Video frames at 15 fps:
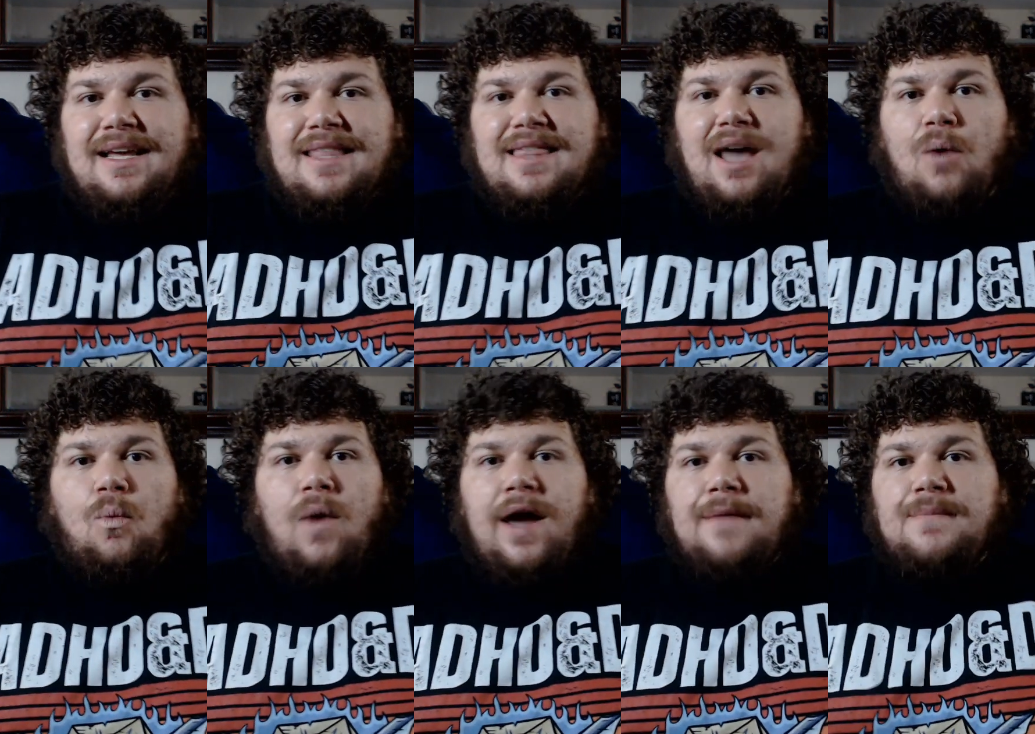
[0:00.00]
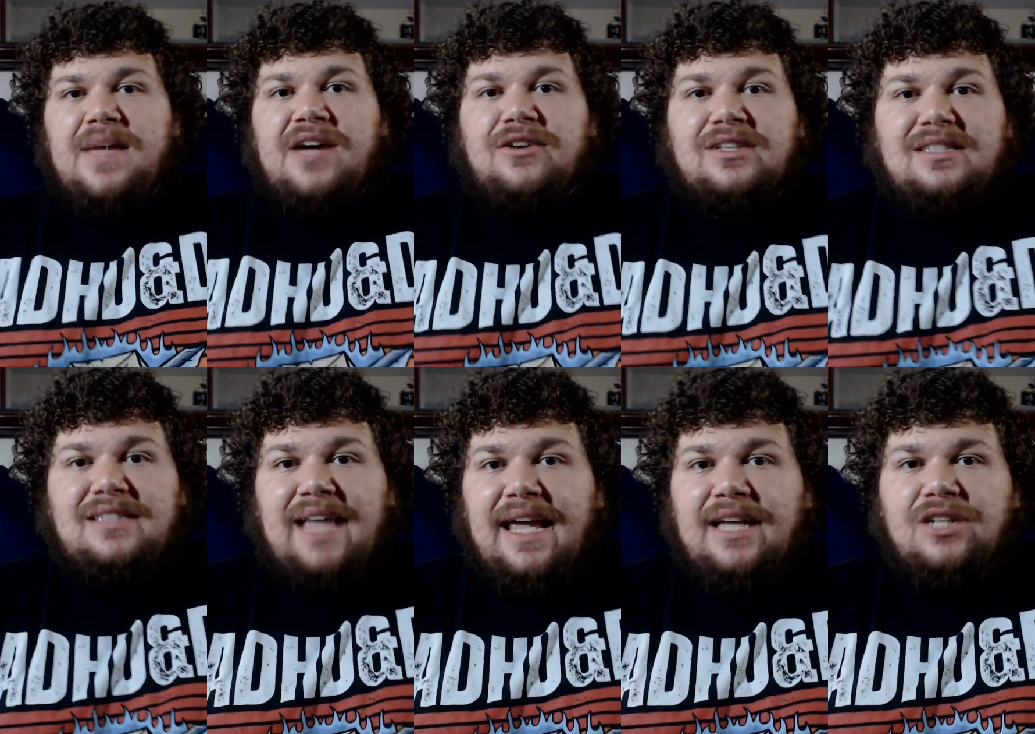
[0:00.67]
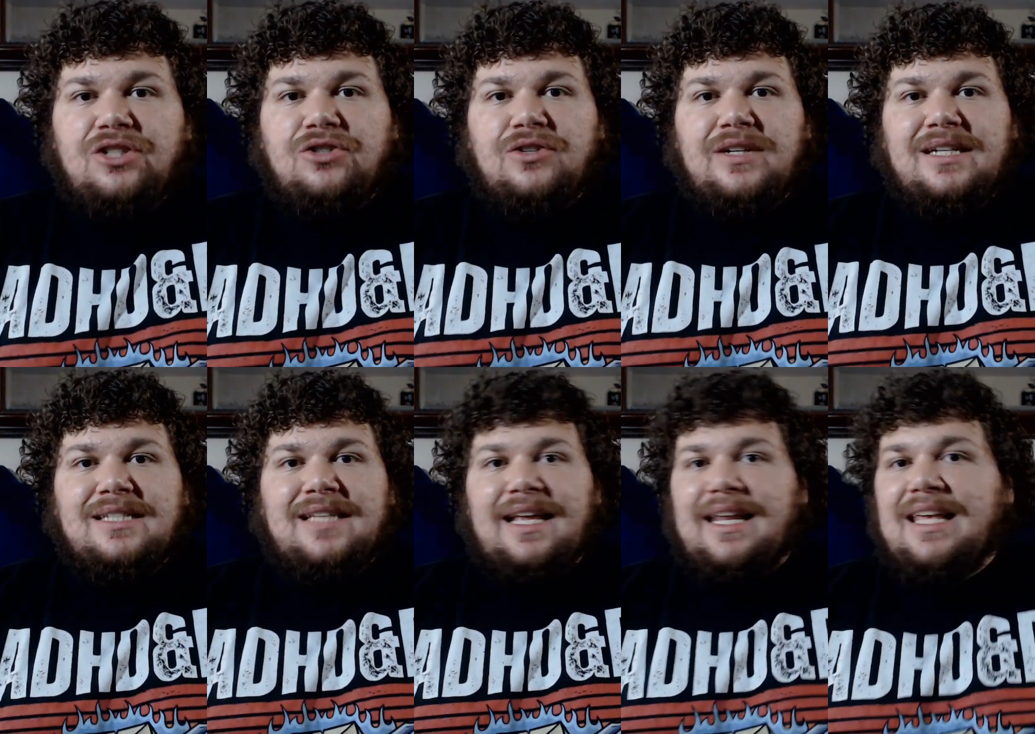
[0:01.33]
that White Bear is
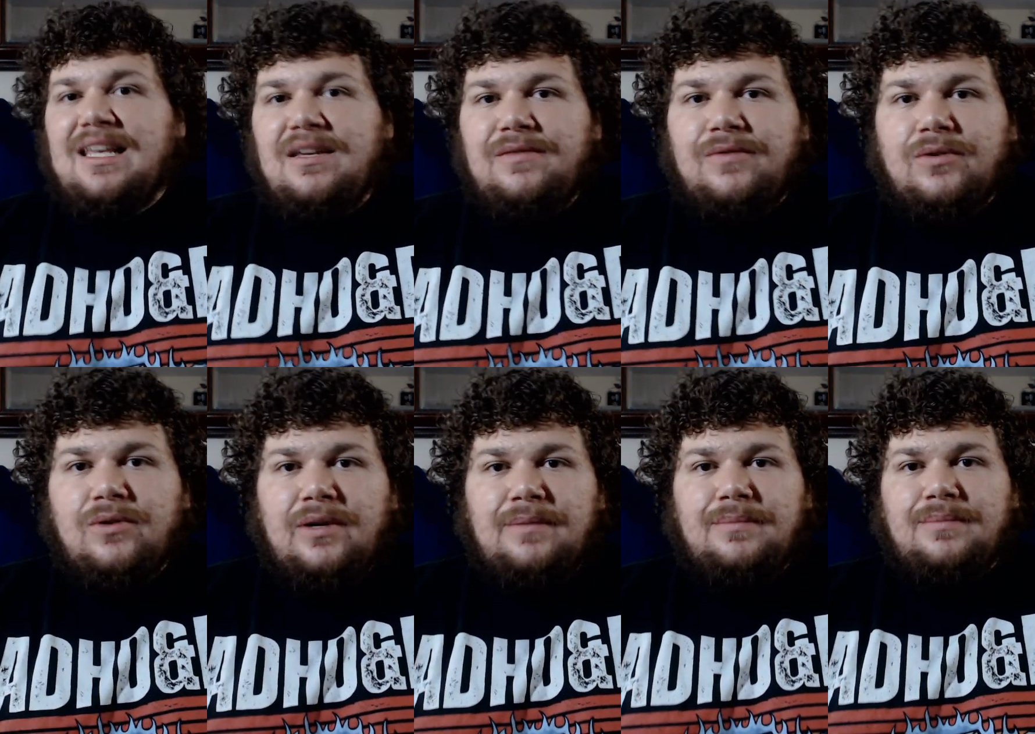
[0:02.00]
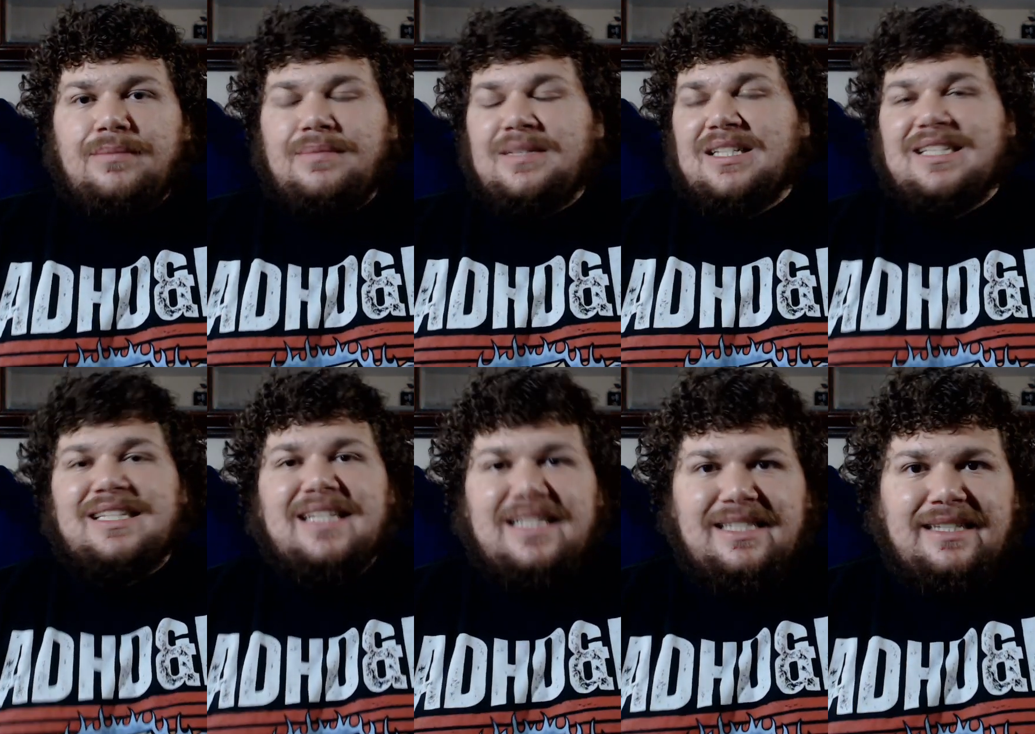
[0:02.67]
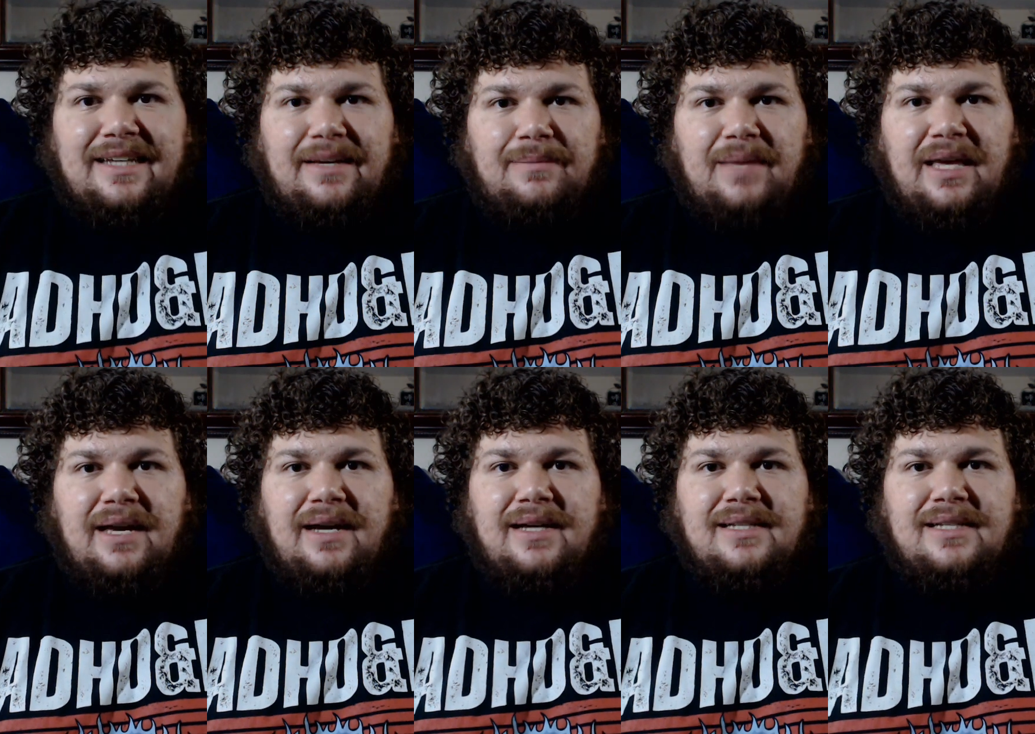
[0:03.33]
dangerous and evil and sadistic,
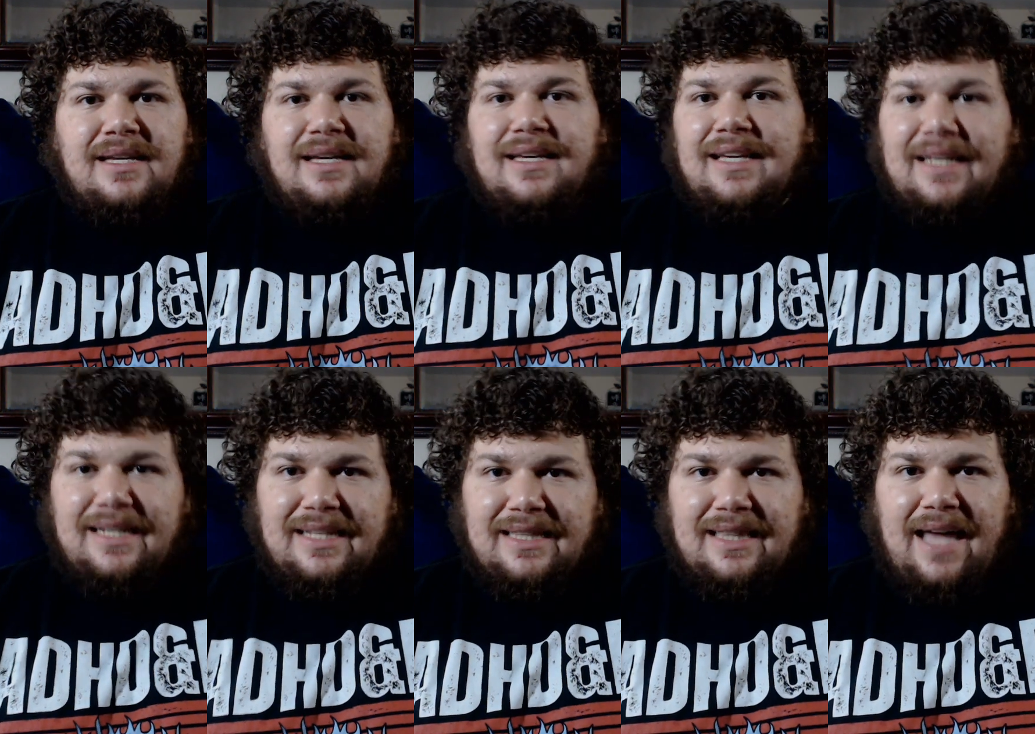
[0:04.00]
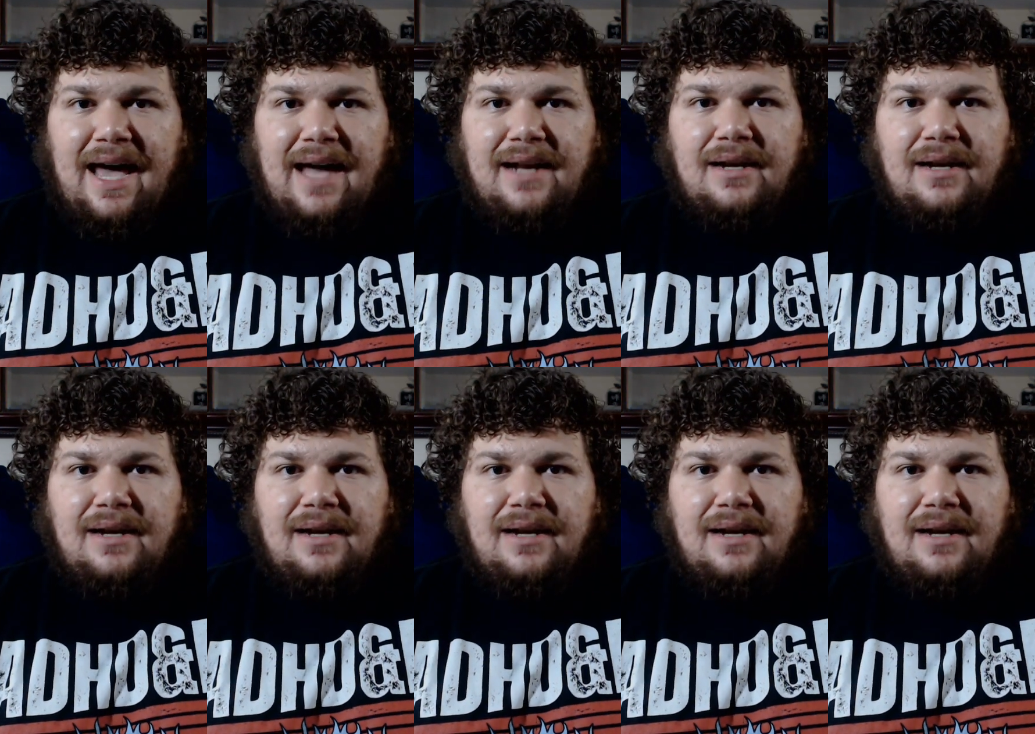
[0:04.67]
because he did that.